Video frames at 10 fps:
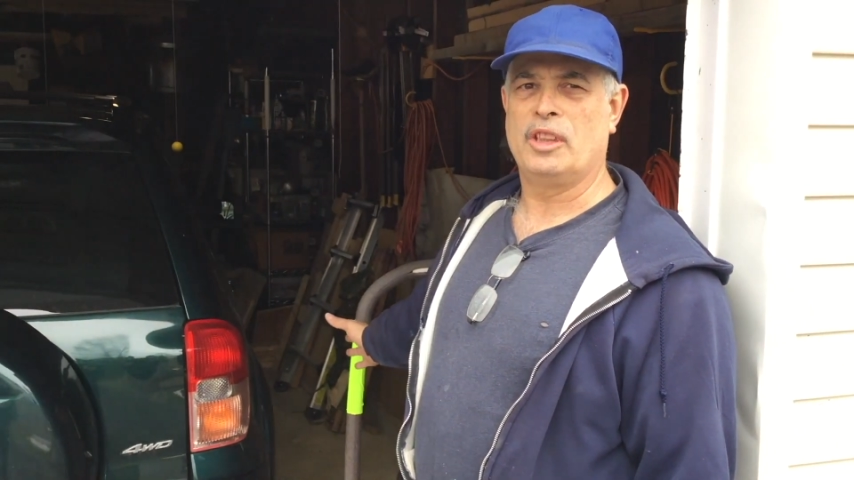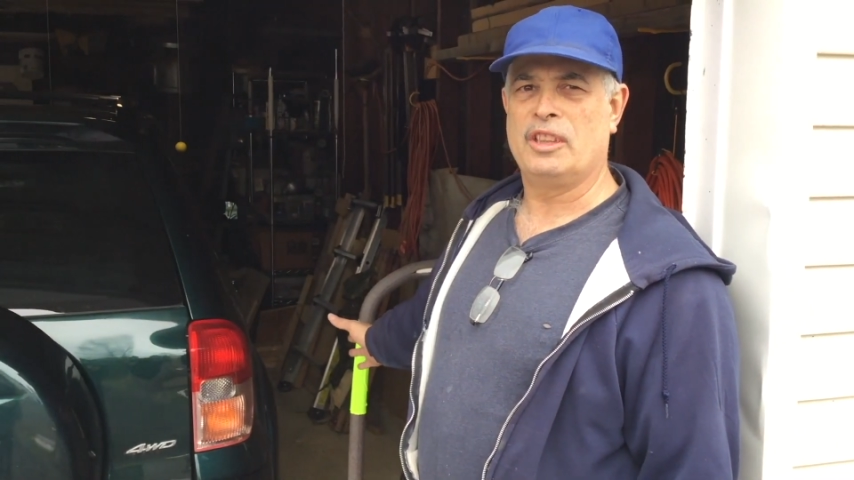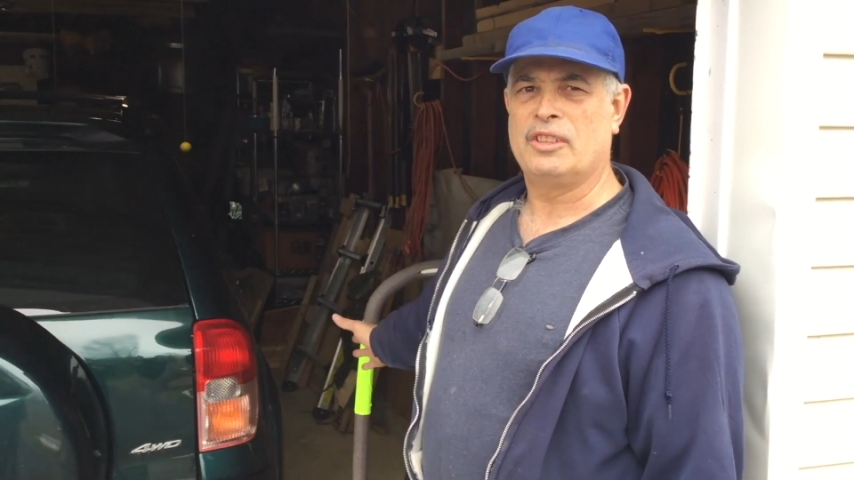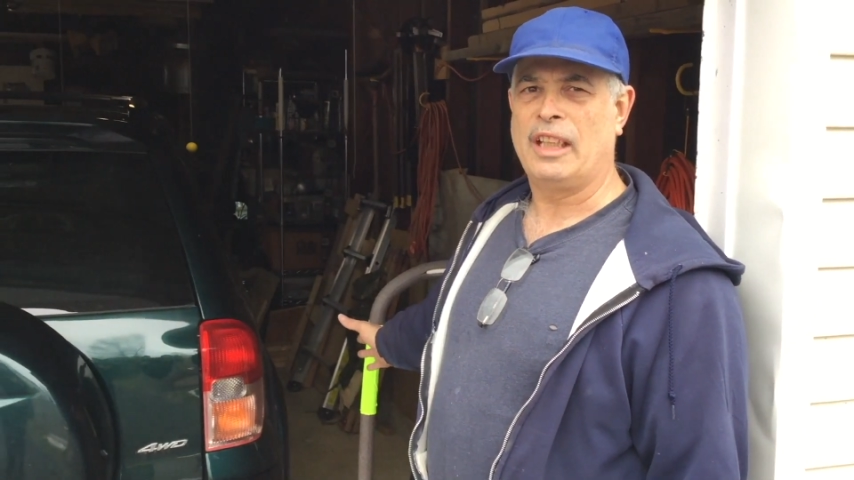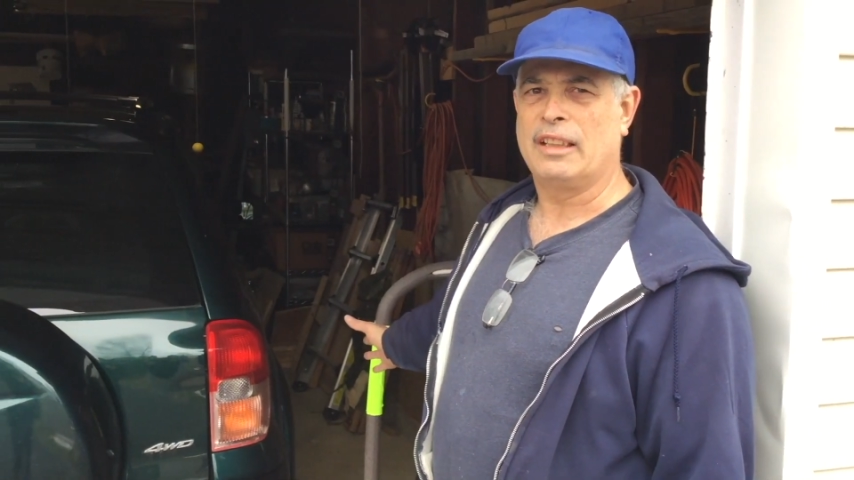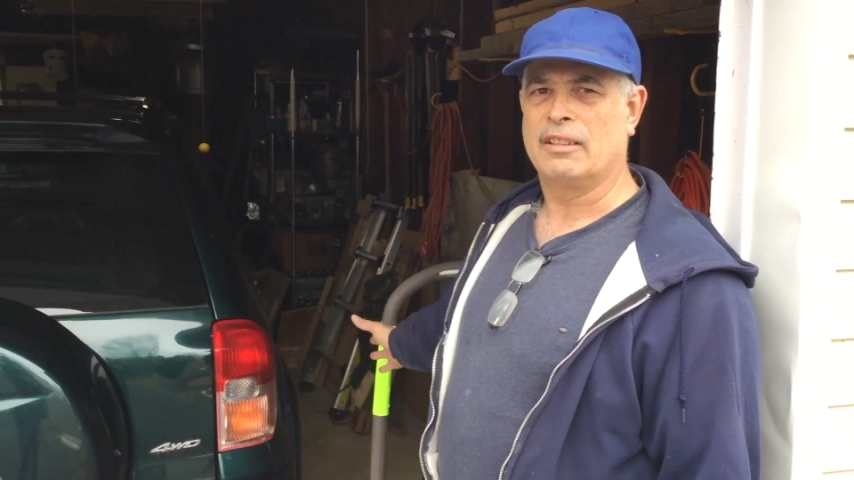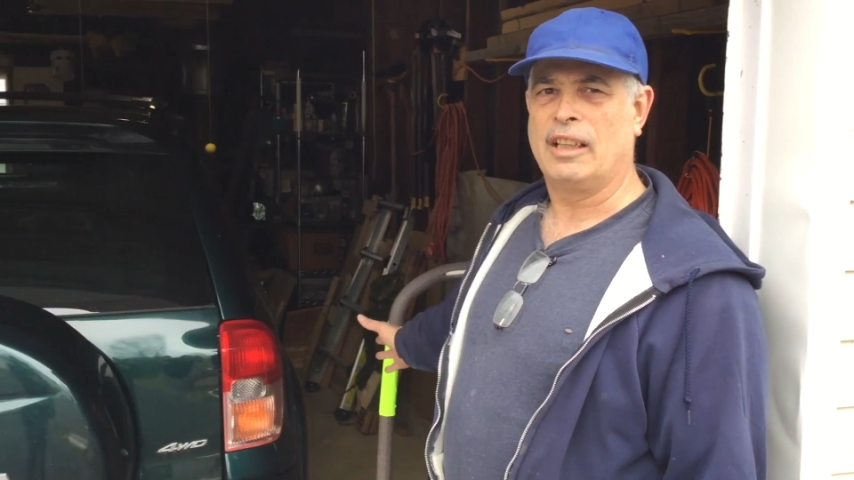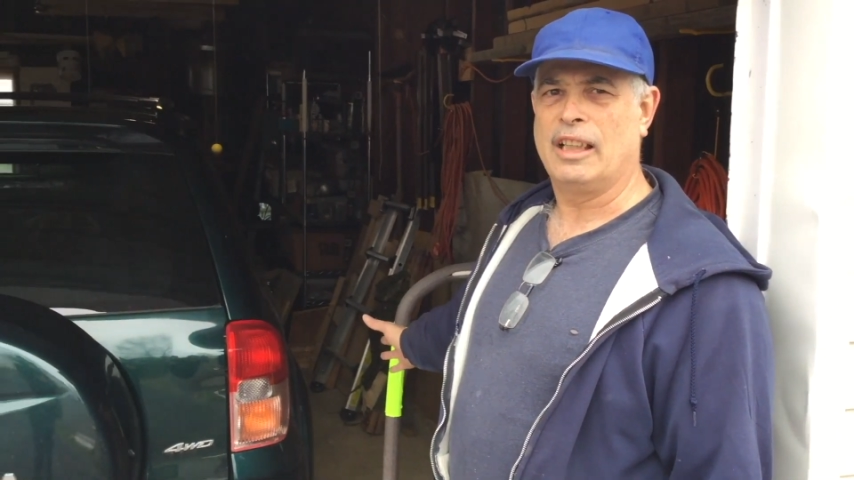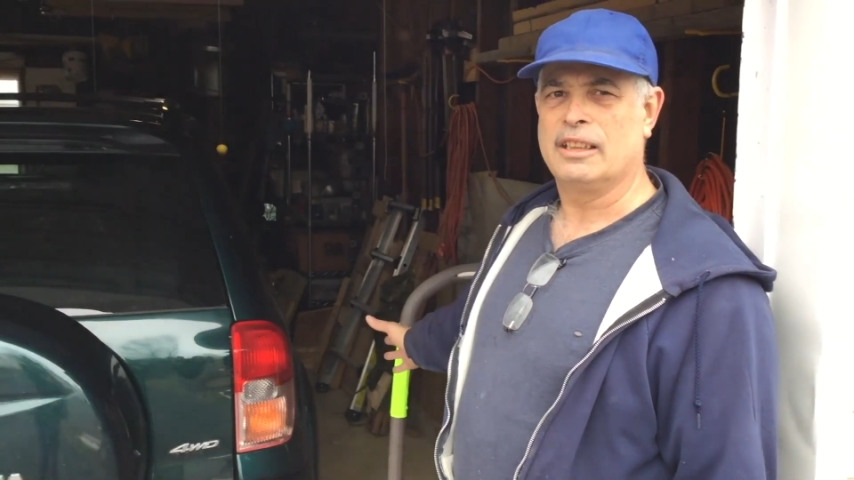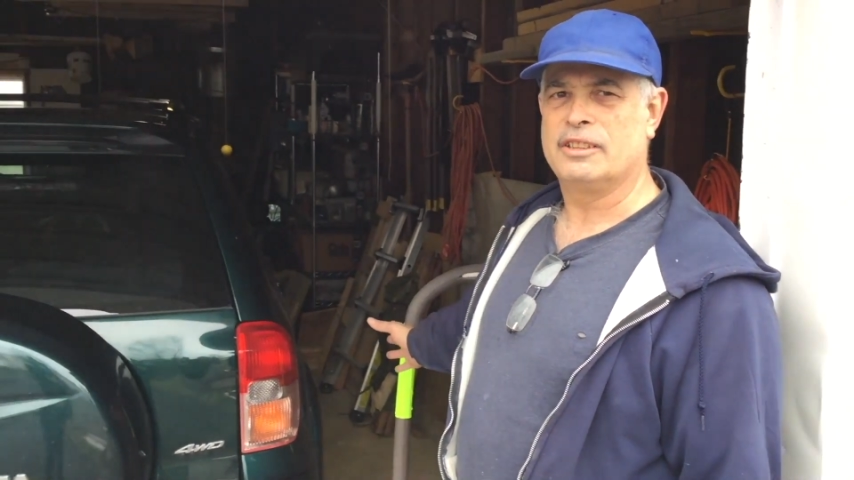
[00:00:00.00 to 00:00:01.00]
on this side of the
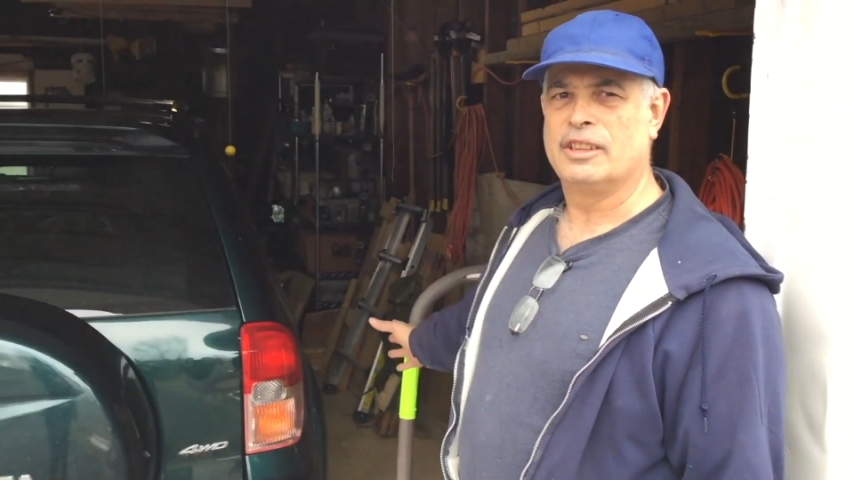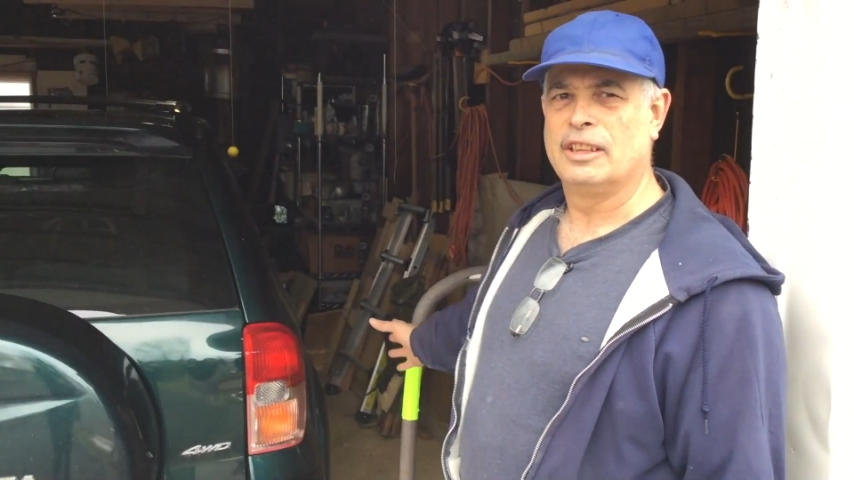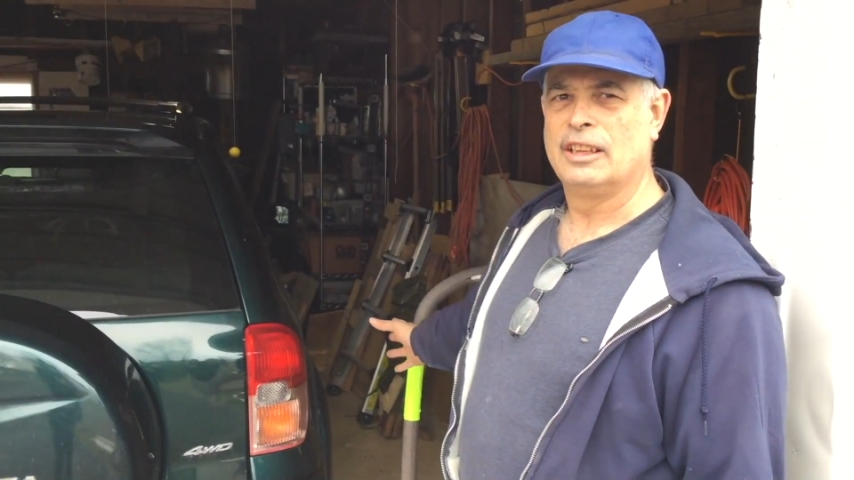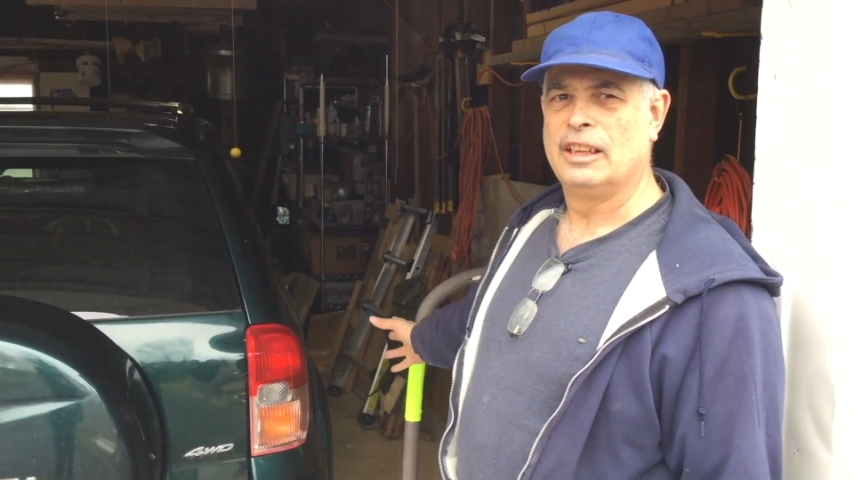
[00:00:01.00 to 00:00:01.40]
garage.